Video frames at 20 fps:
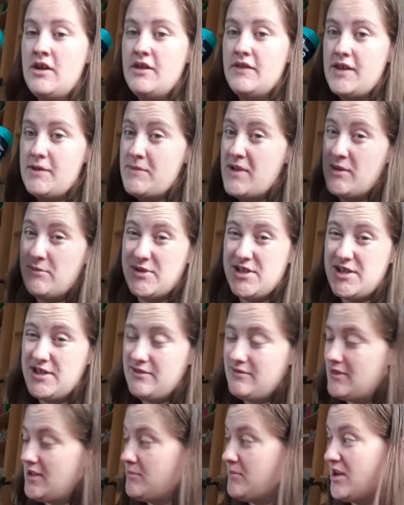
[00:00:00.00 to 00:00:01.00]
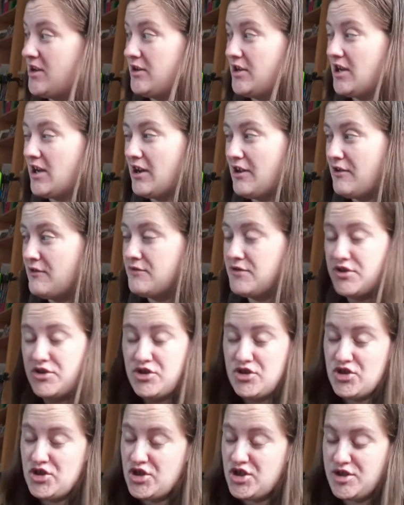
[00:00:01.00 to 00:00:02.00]
They make your clothes
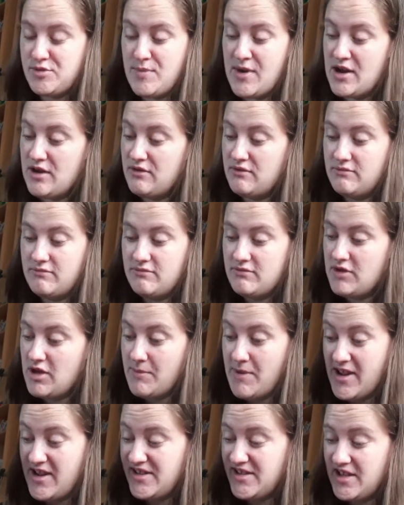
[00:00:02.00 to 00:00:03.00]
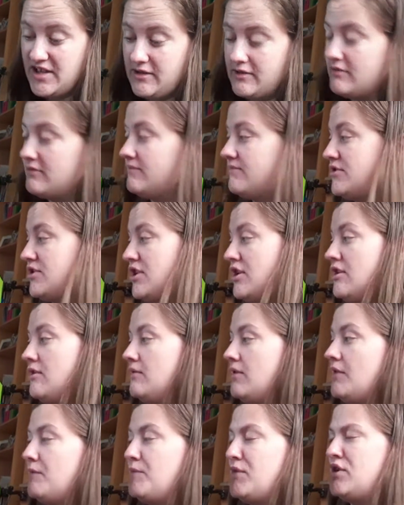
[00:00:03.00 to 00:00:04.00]
just smell amazing. So
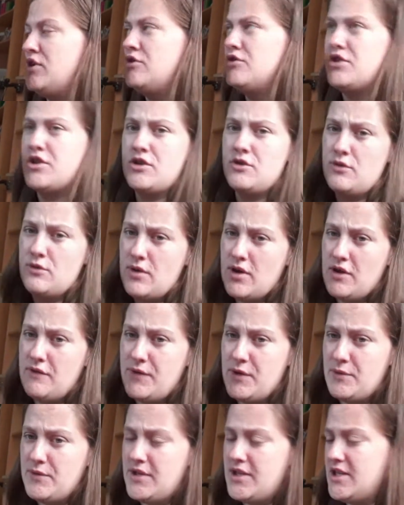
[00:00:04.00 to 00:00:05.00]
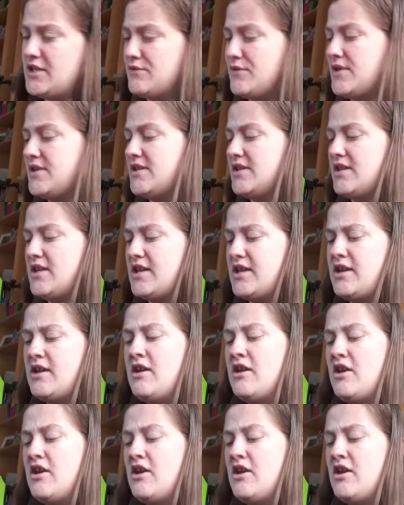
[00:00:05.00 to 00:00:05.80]
I've been using quite a few of these recently.